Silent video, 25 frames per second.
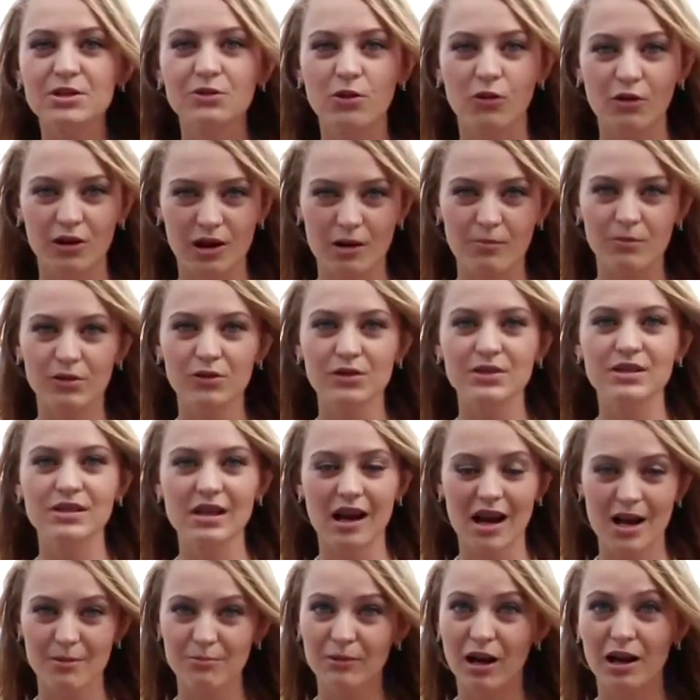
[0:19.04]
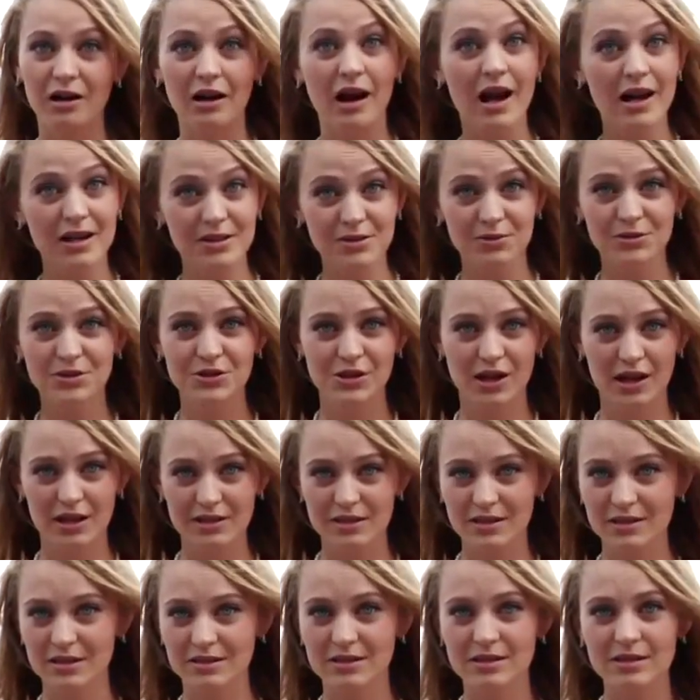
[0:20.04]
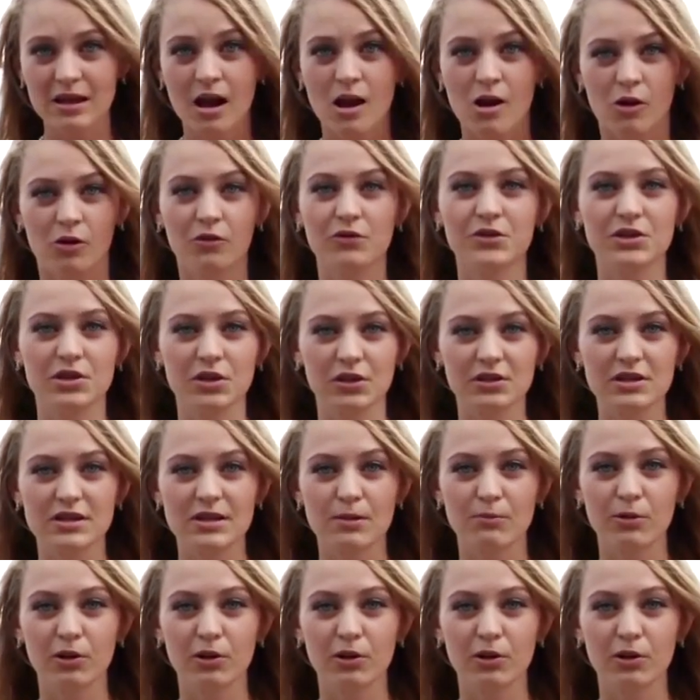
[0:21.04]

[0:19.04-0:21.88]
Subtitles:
and MTV was always my favorite channel to watch.